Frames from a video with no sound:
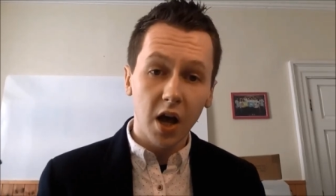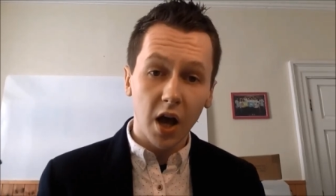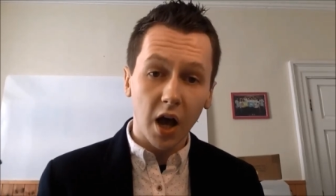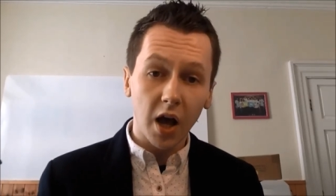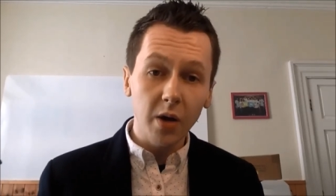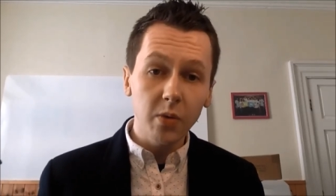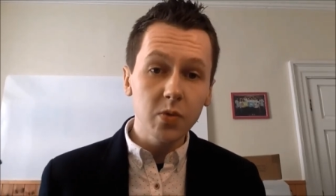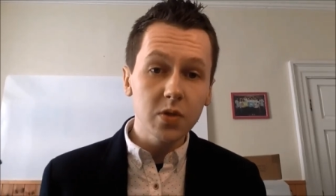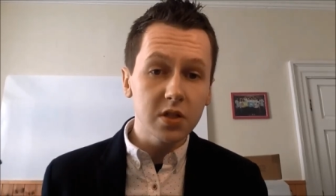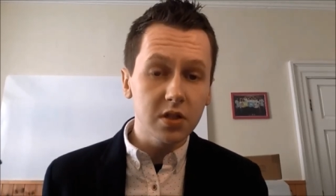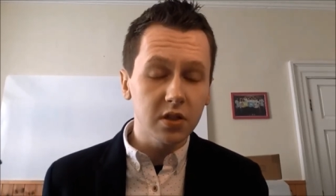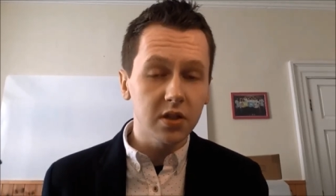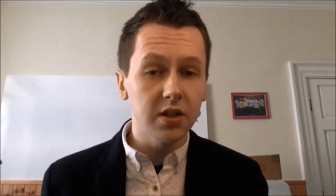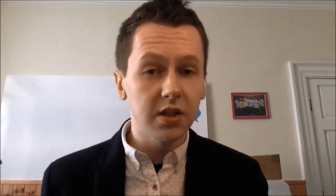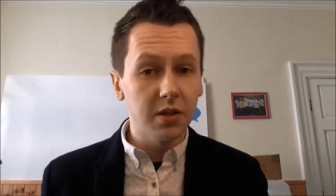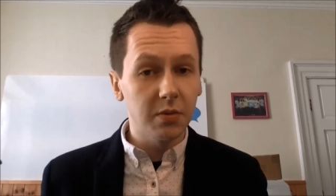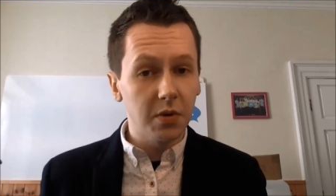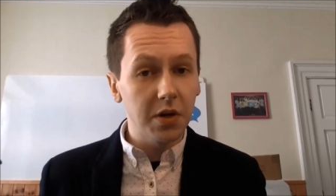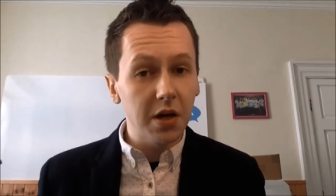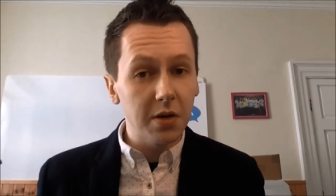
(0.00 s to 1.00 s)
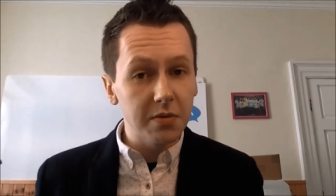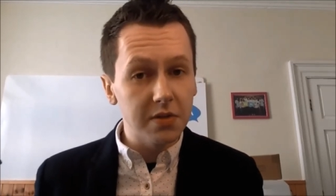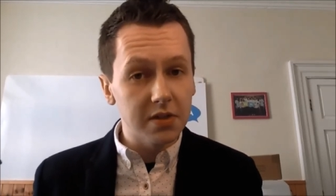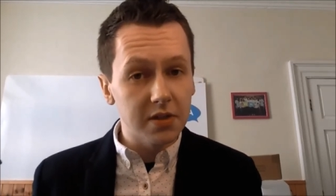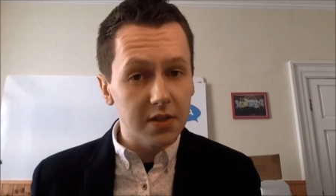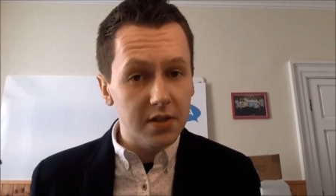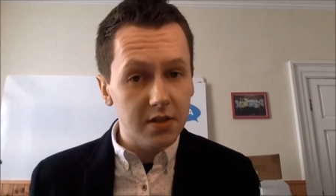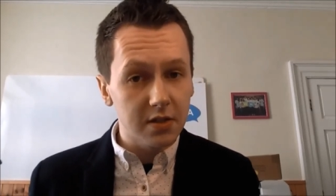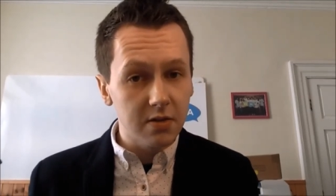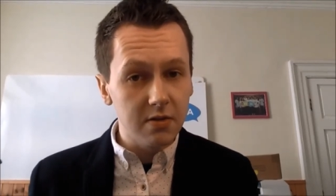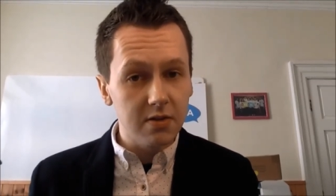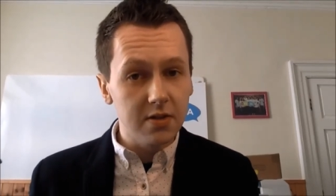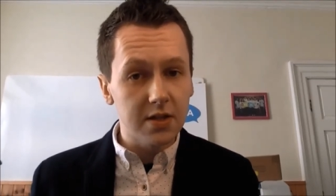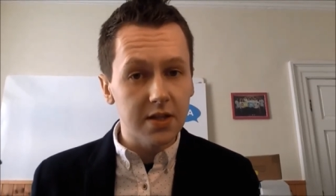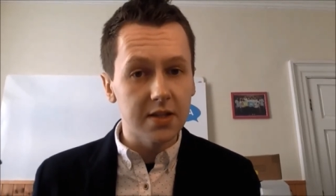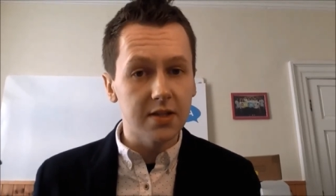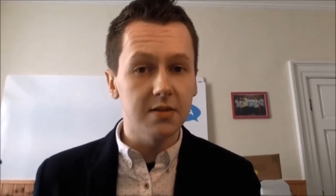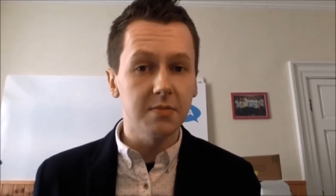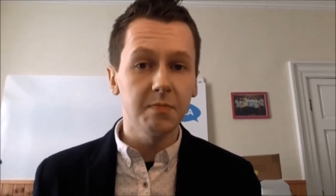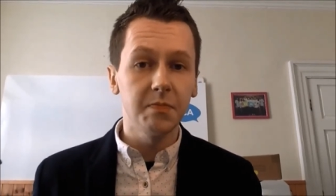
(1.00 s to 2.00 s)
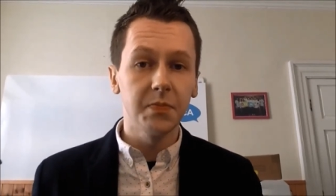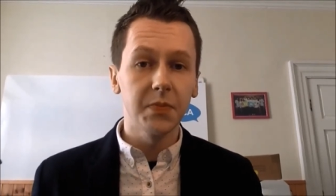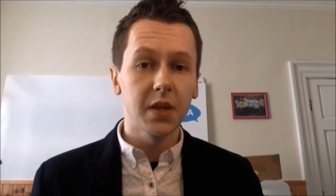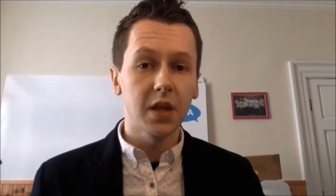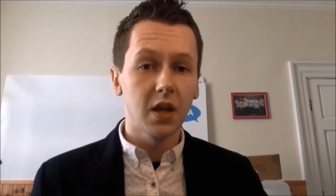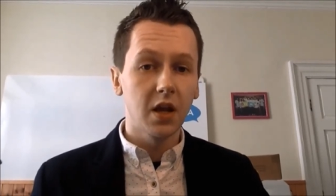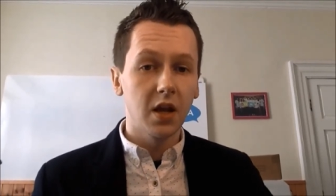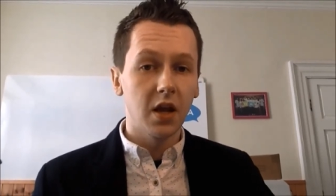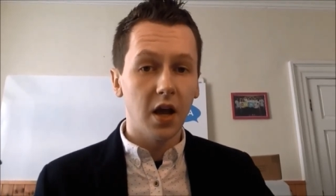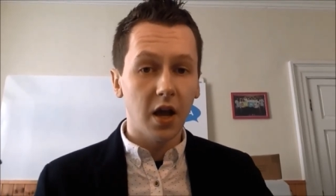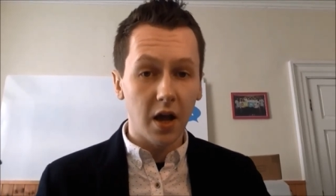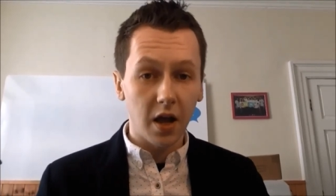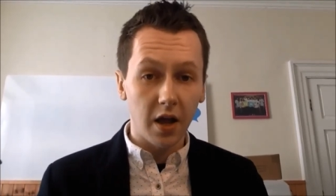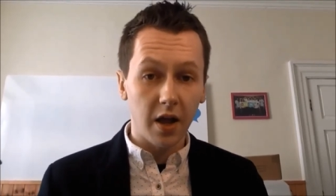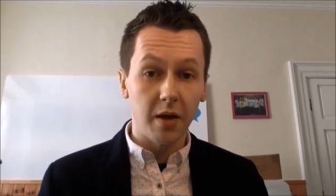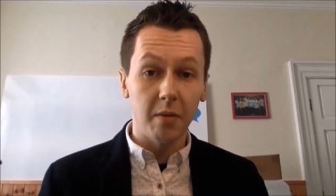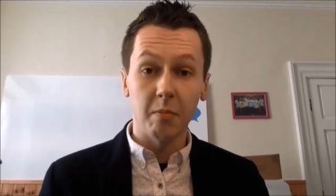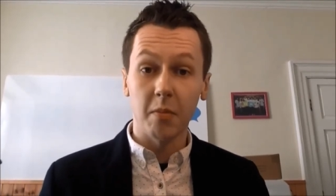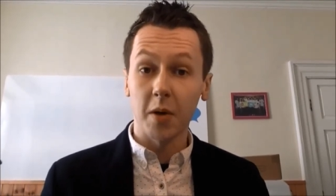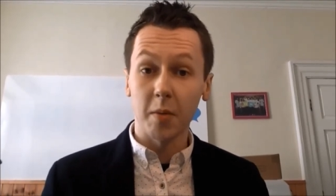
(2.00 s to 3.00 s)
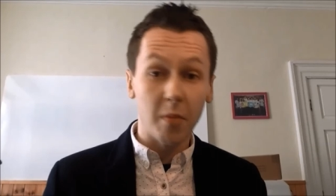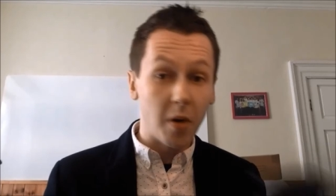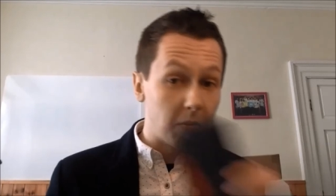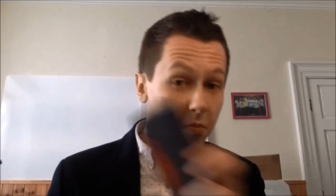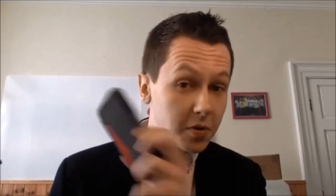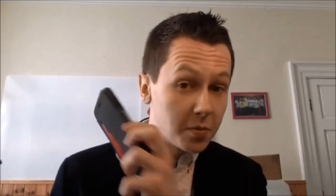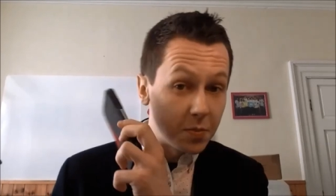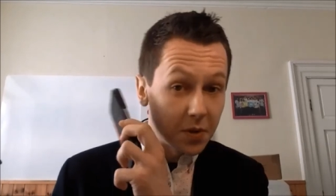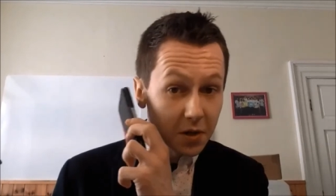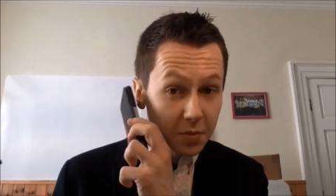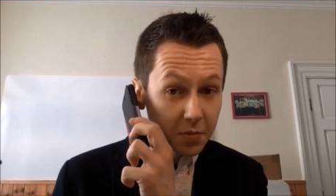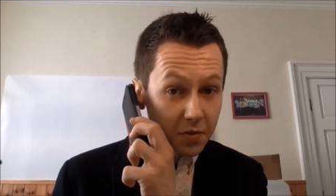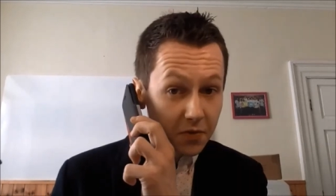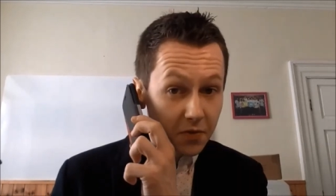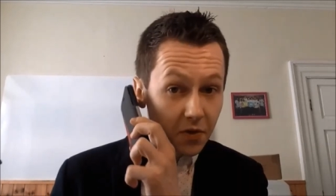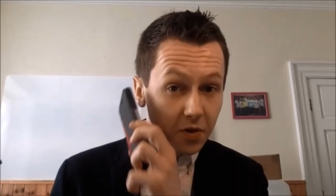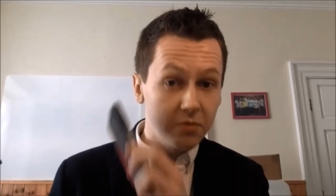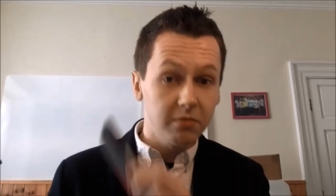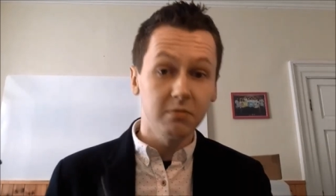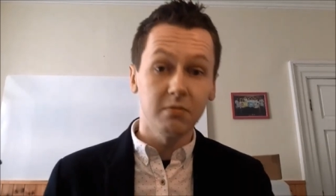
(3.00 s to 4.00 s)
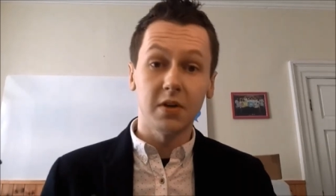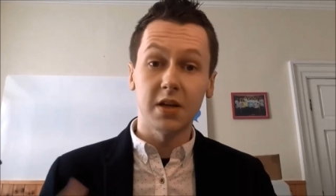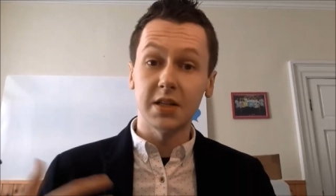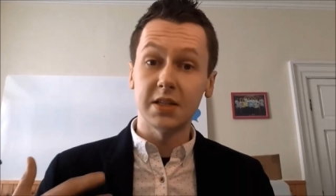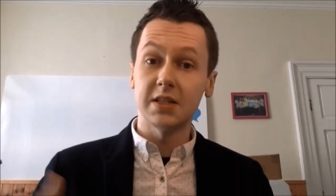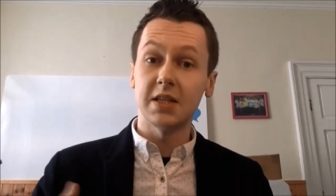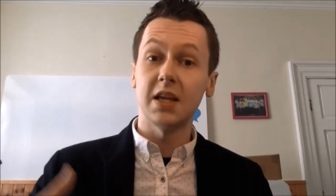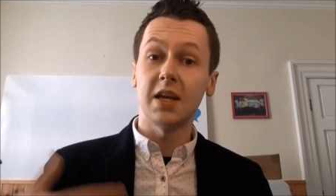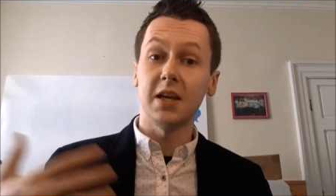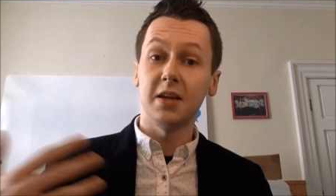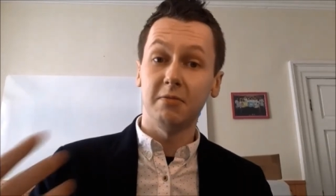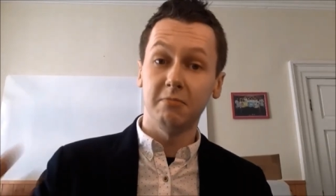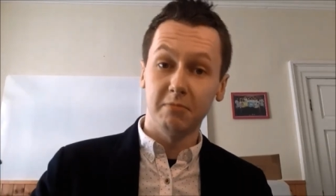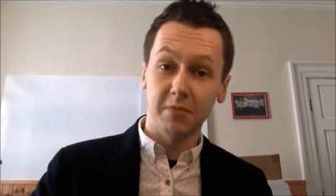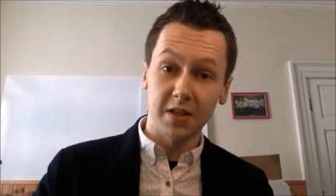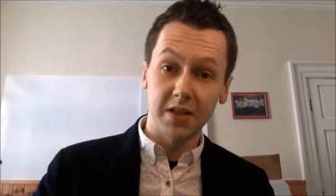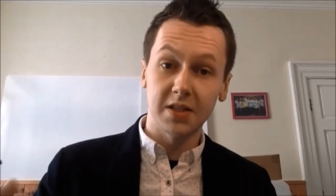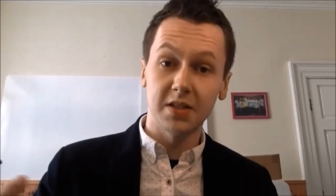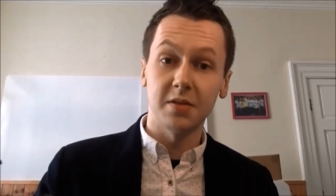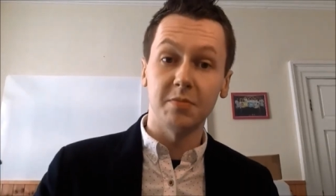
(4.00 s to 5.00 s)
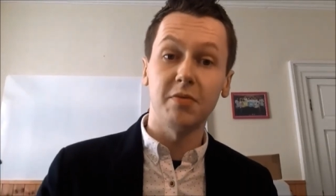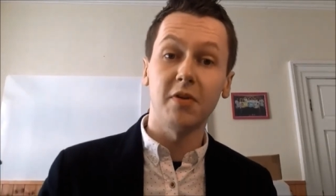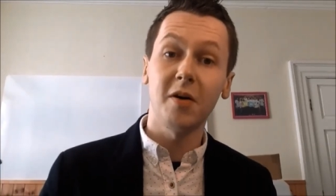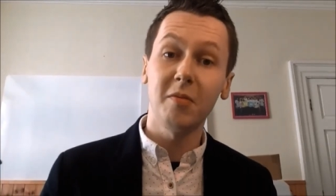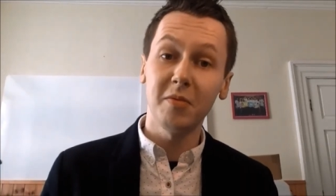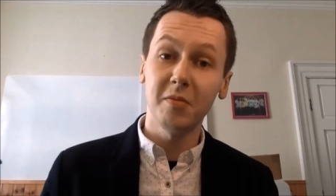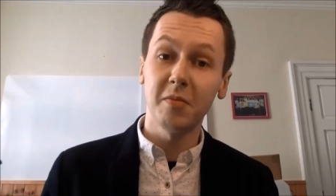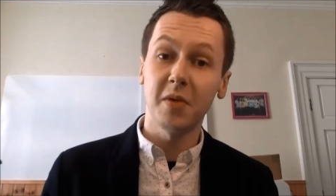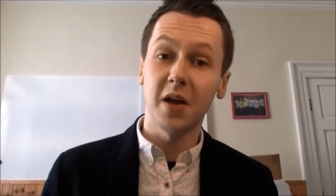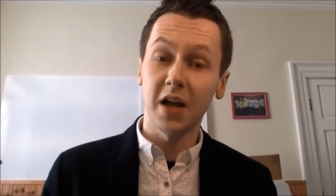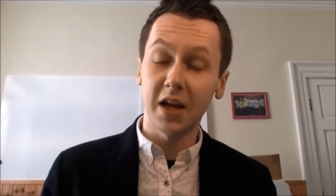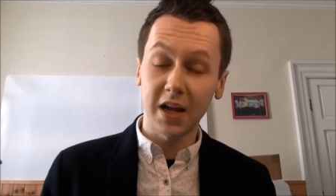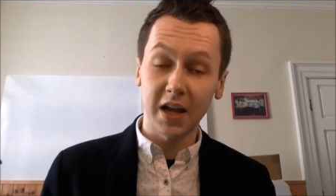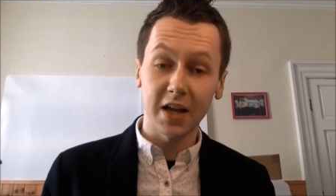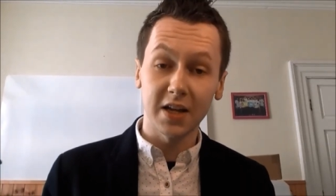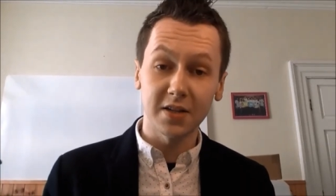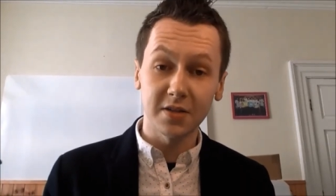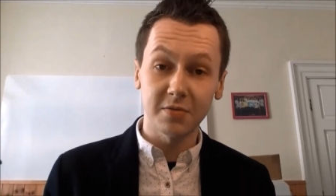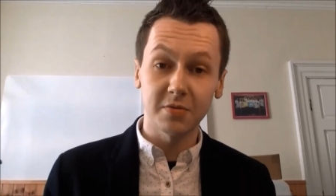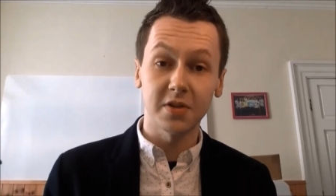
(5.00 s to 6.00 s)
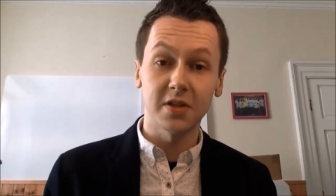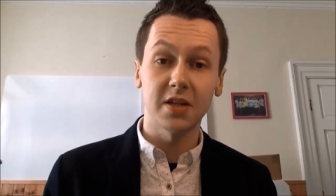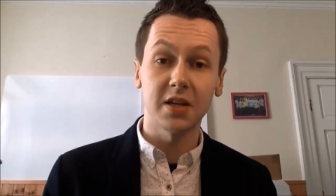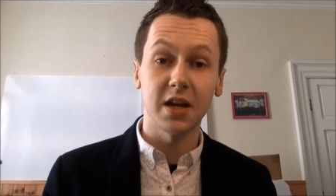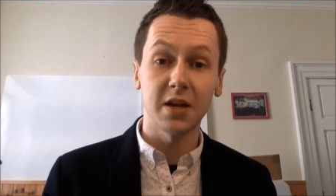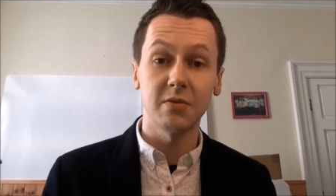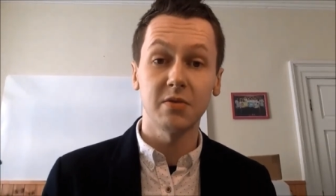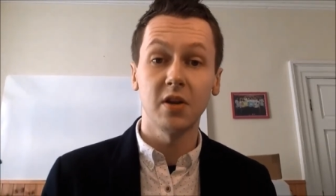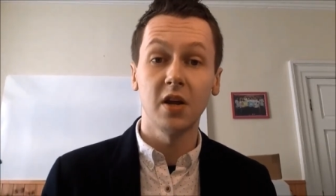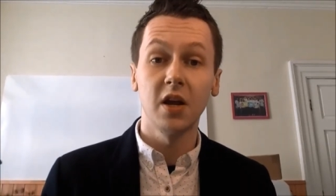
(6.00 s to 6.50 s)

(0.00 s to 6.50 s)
I was lucky that when I was in the school system, um, my mom could pick up the phone and say, This is a problem, and get it sorted out.